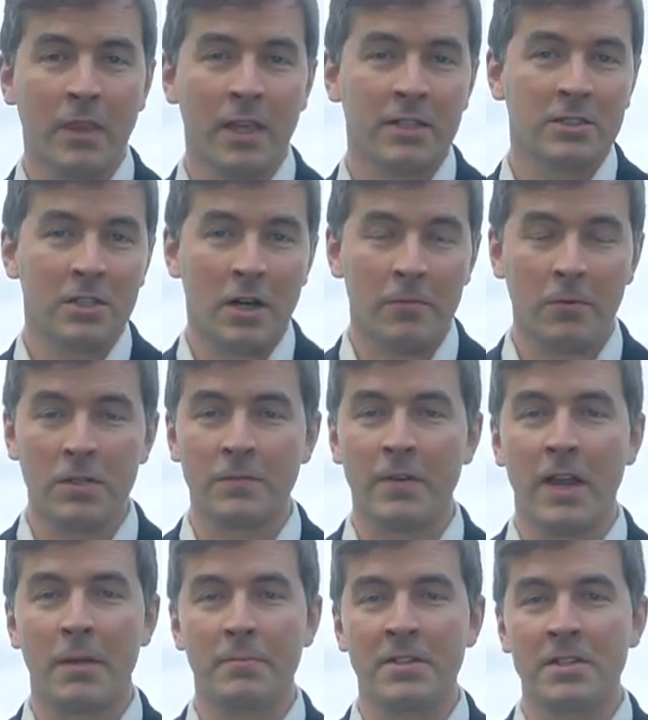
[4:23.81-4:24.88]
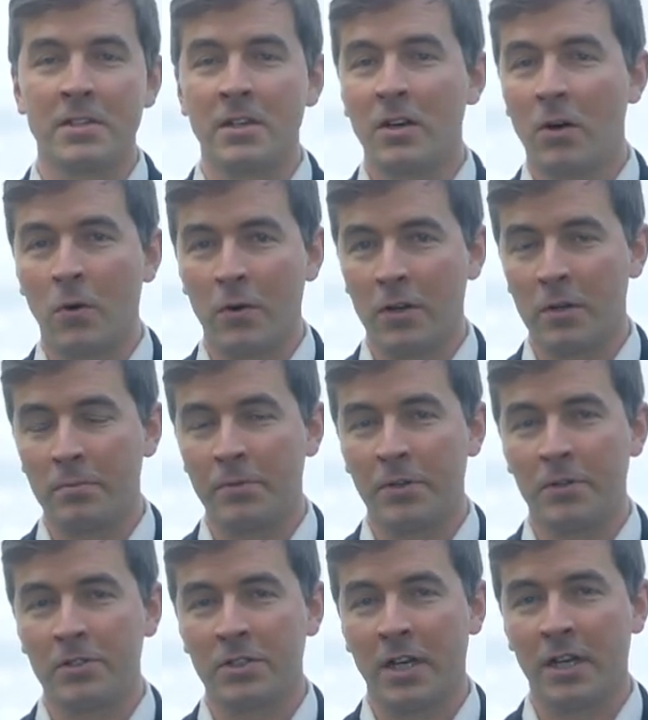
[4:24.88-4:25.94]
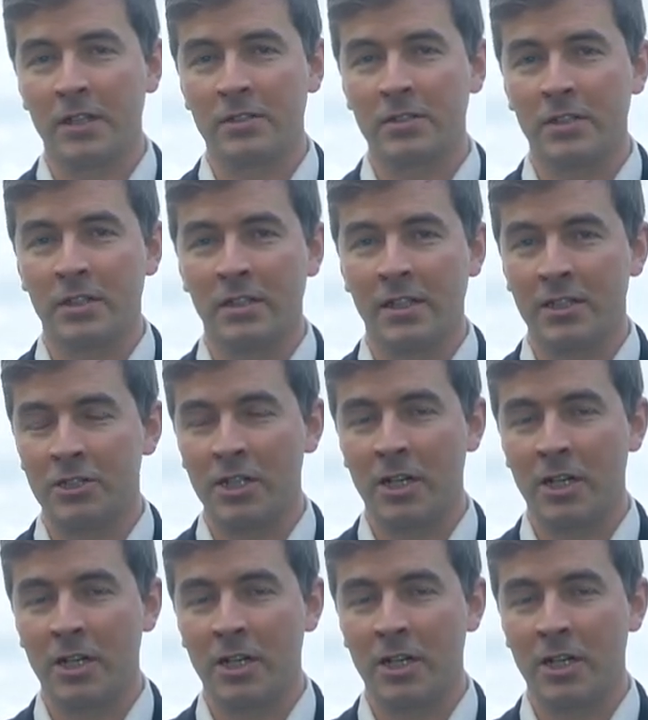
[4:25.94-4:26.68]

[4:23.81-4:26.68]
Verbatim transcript: in software development or in computer science in